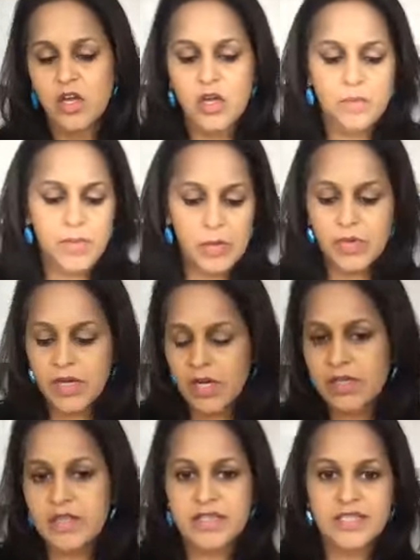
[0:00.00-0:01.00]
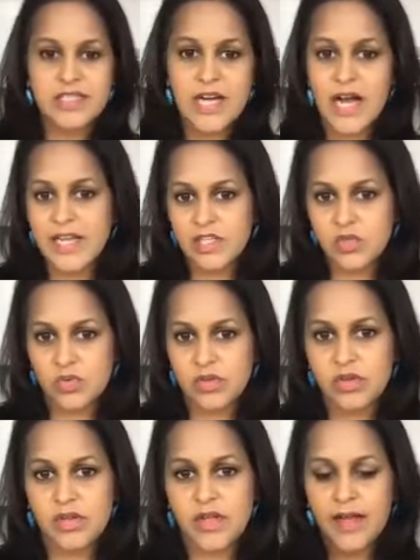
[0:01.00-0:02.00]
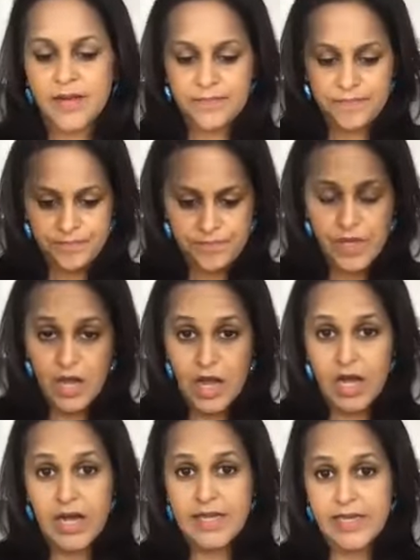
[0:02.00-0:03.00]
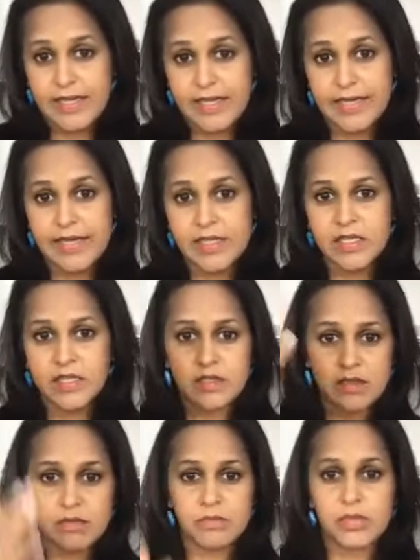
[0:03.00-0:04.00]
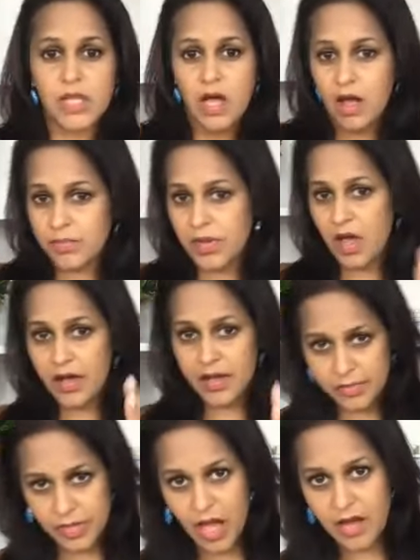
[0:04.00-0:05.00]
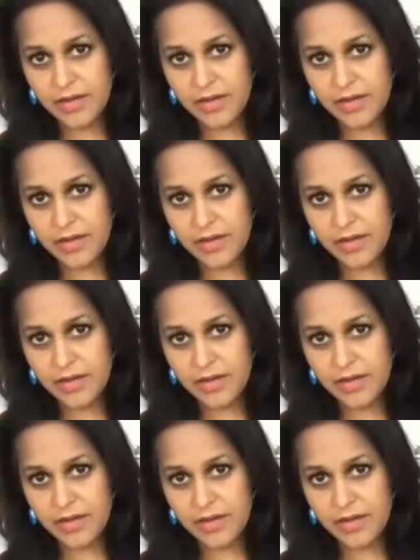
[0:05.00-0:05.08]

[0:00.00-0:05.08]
People get on these diets where they're like, I eat blah, blah, and blah.